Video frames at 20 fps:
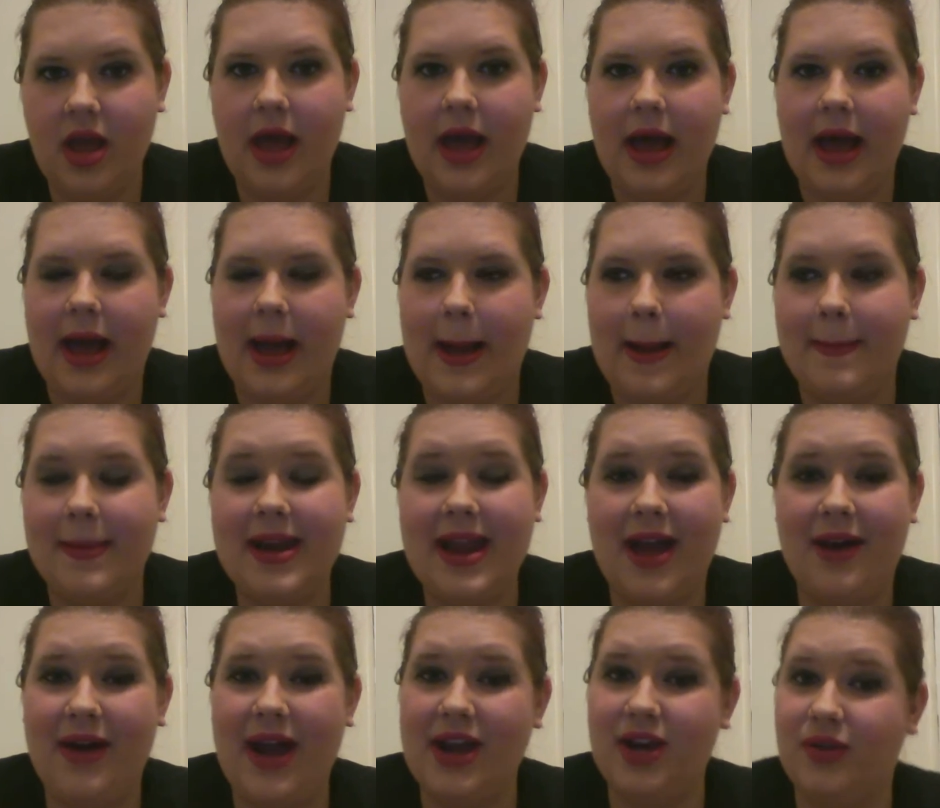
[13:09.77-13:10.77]
Now,
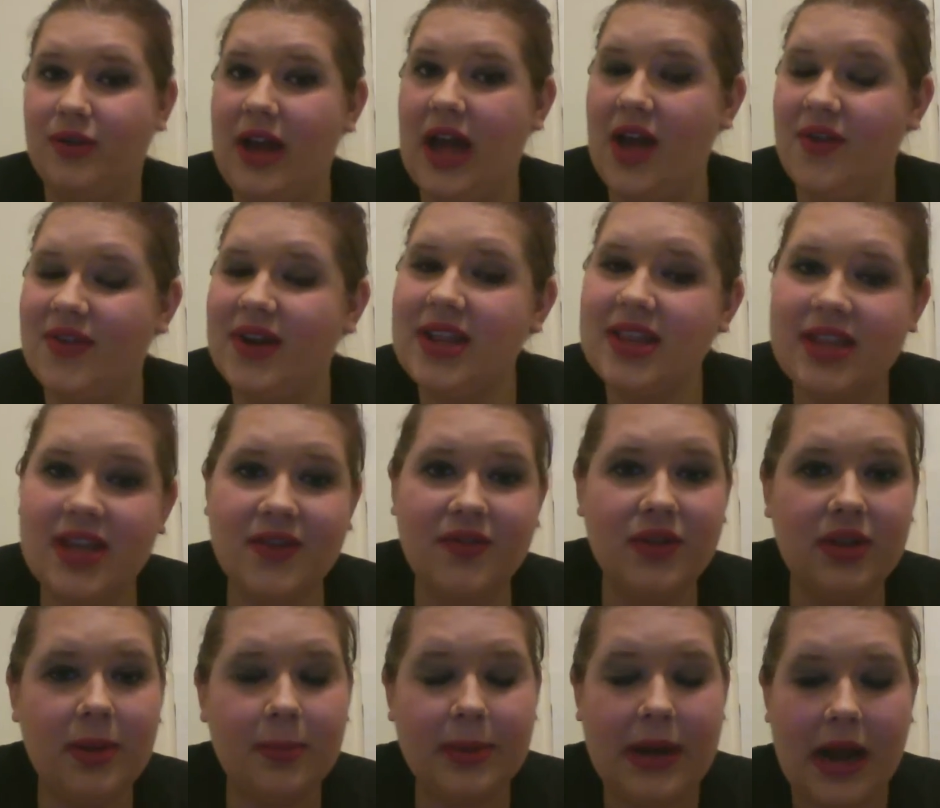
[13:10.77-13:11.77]
I don't have anything for
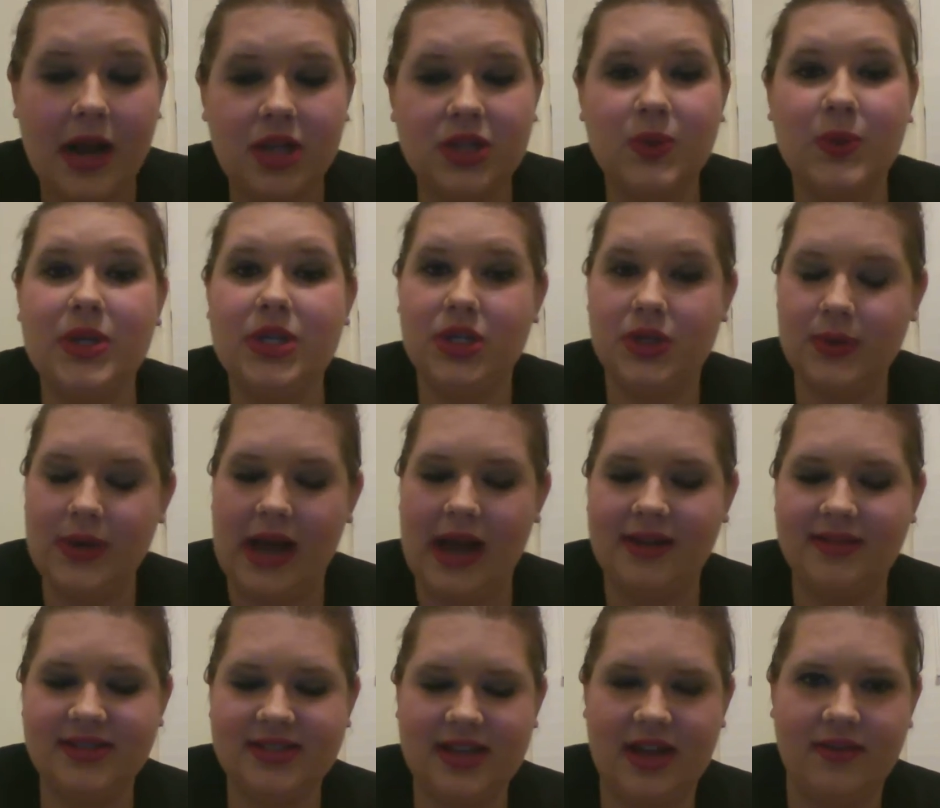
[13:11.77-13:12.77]
the brows. We do have
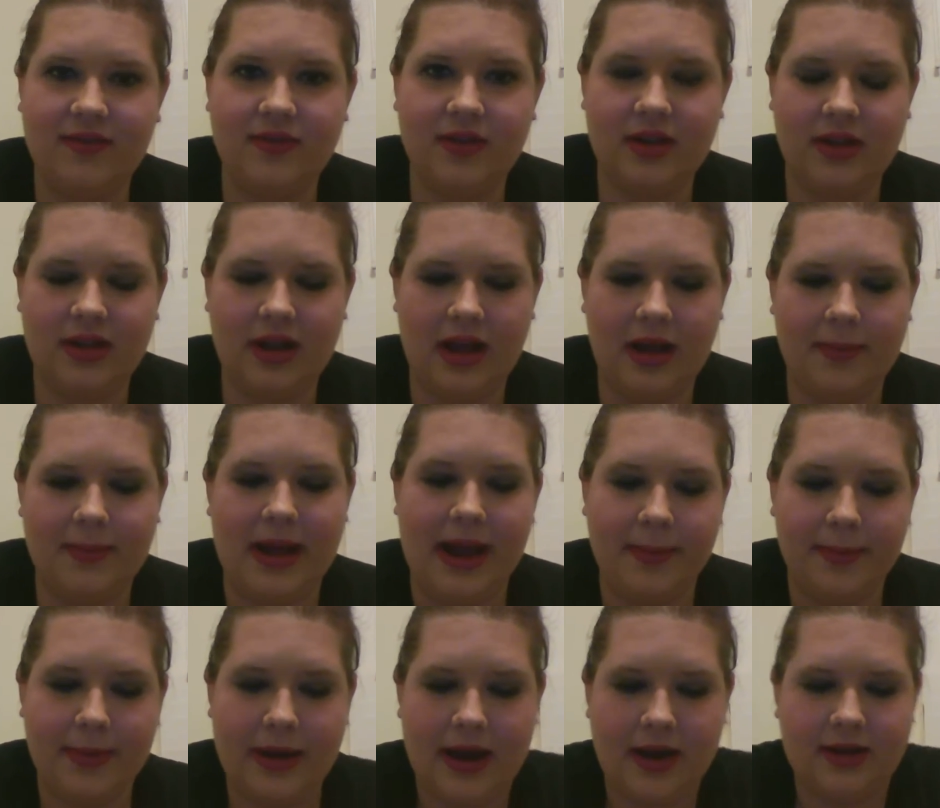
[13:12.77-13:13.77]
stuff for
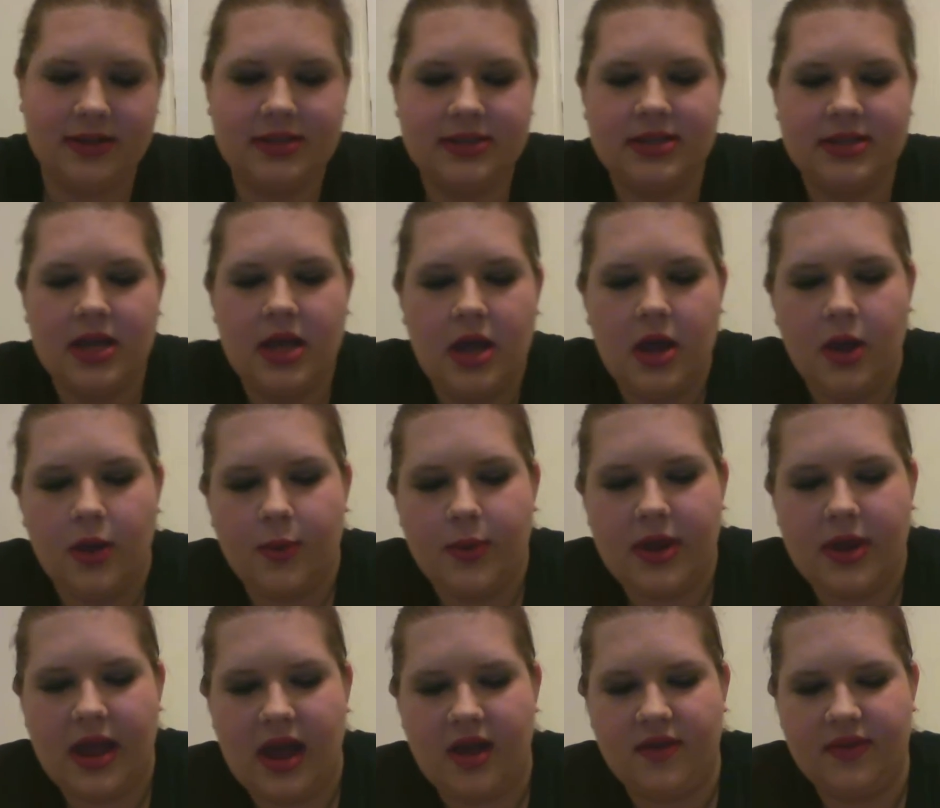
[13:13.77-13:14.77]
eyebrows. We
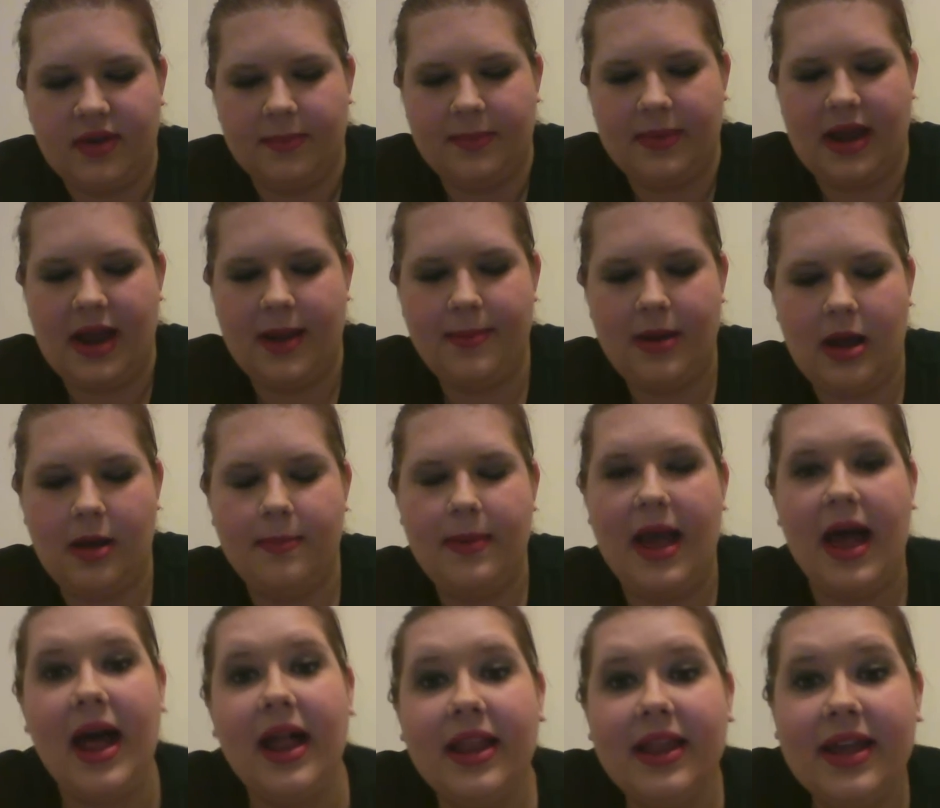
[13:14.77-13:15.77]
have eyebrow
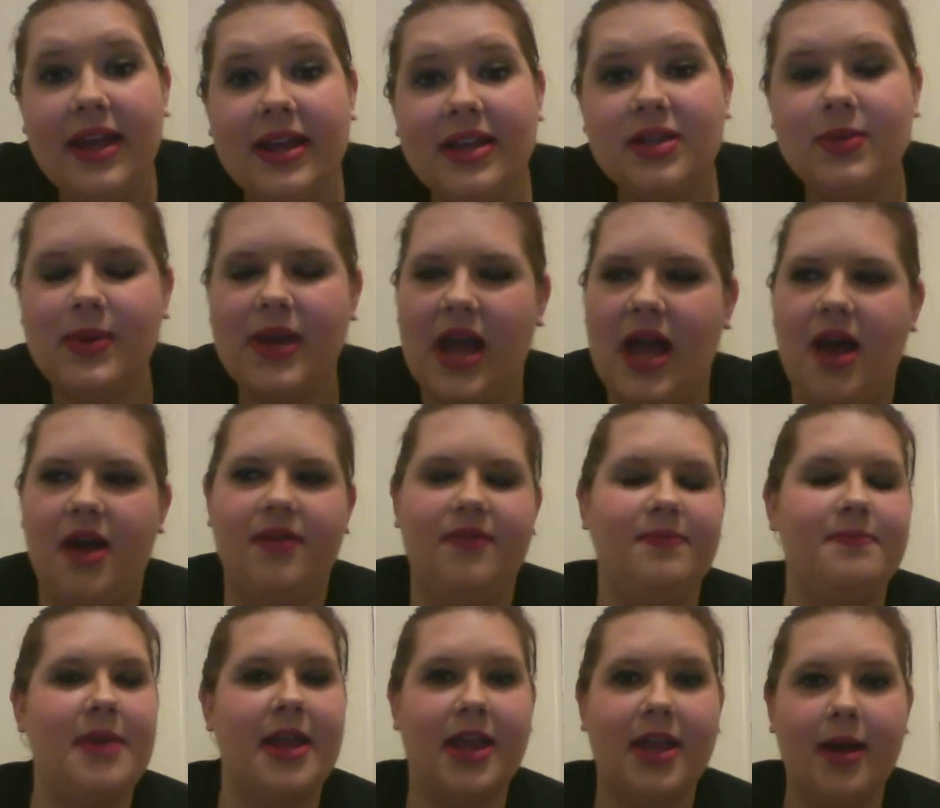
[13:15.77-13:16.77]
palette, we have
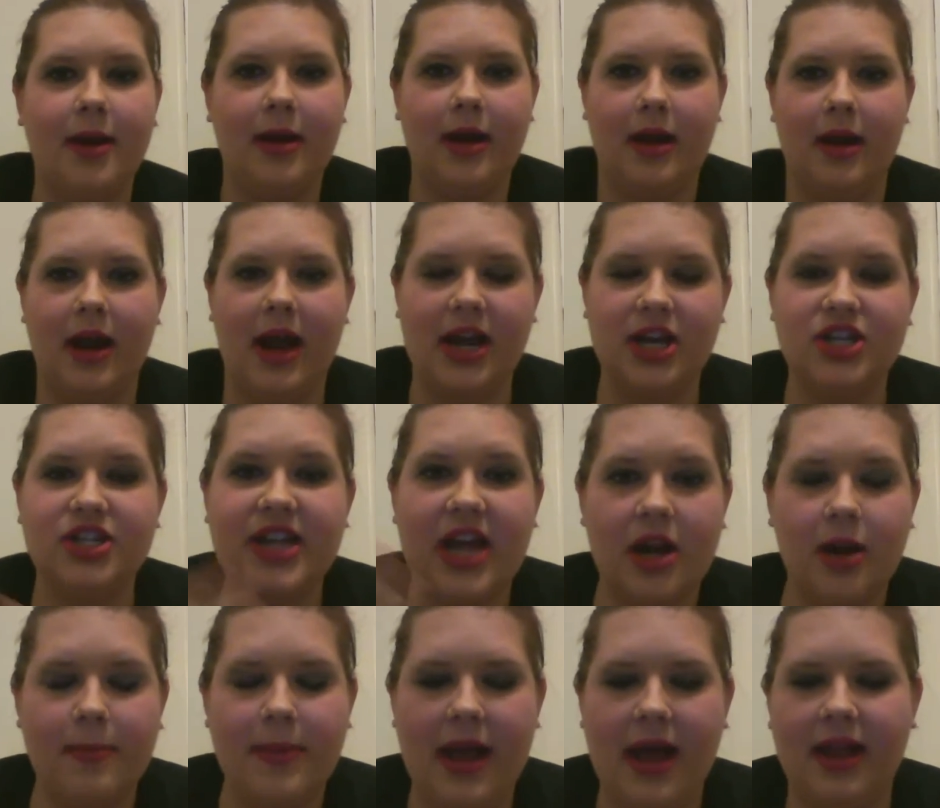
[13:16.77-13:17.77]
makeup,
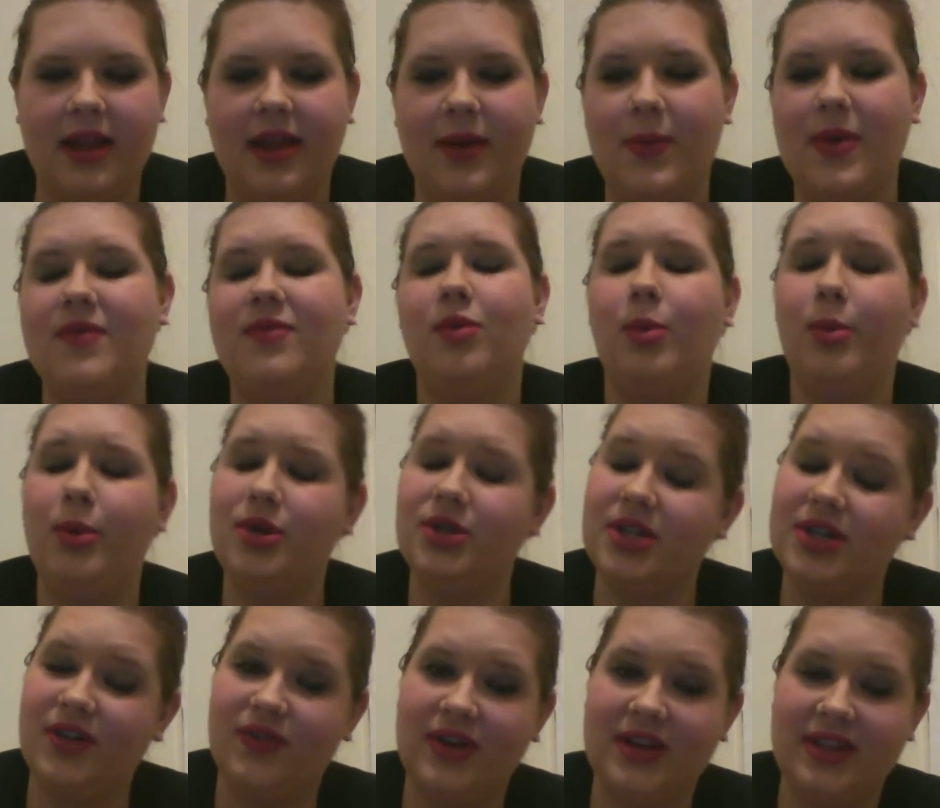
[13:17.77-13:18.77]
eyeshadow palette. We have a bunch of
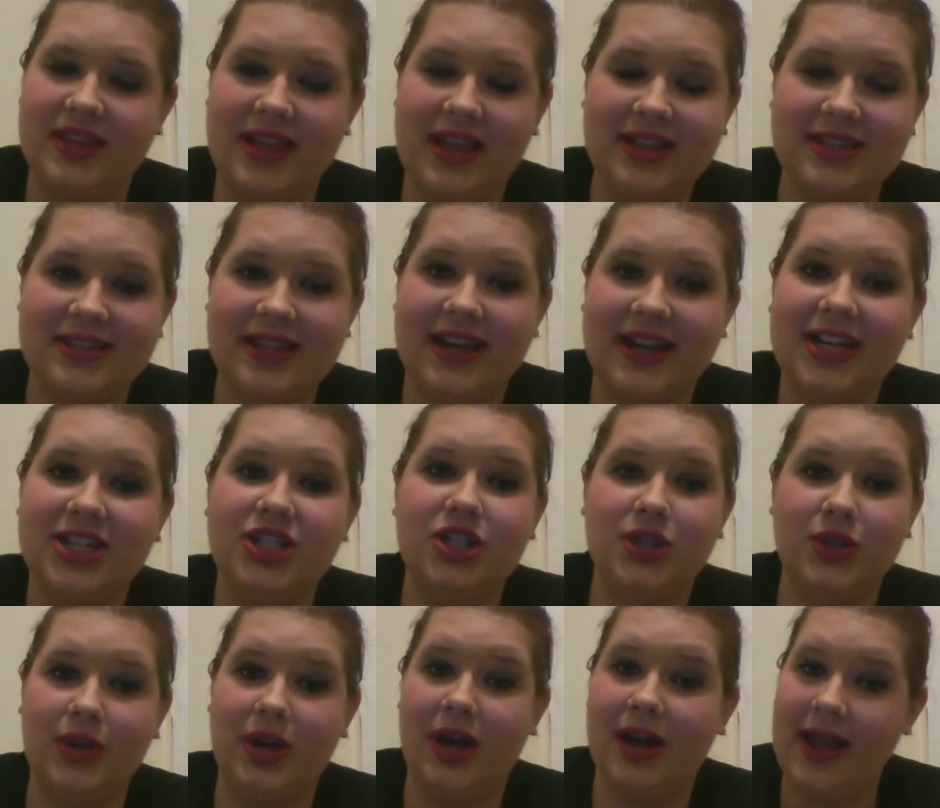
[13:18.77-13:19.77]
different things that I just do
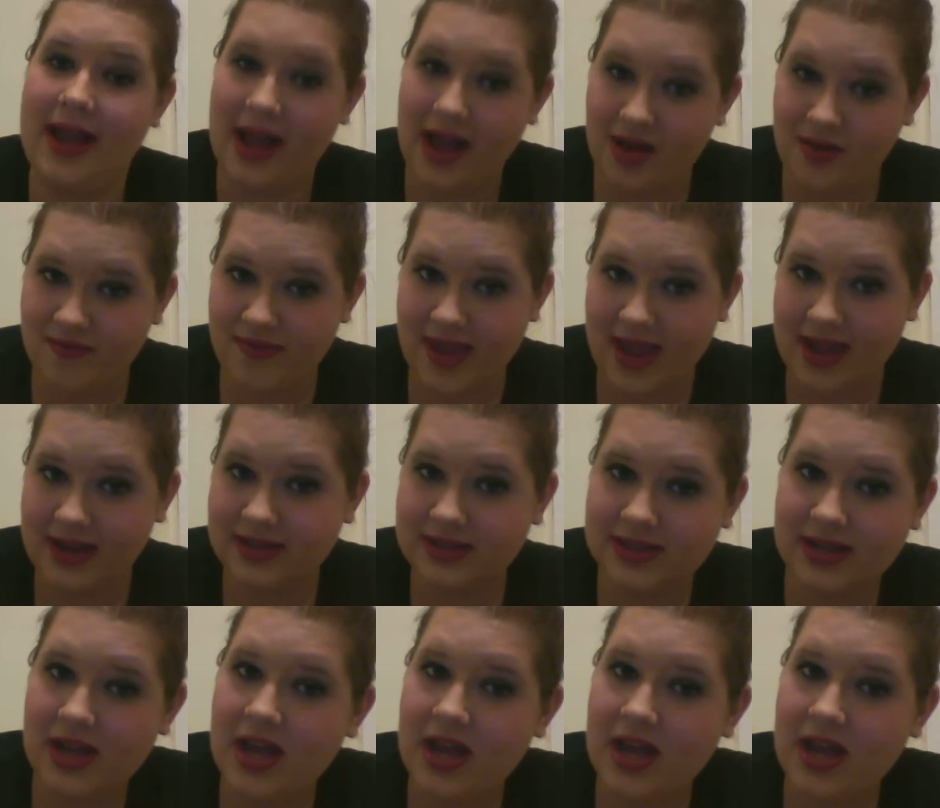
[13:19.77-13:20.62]
not have yet.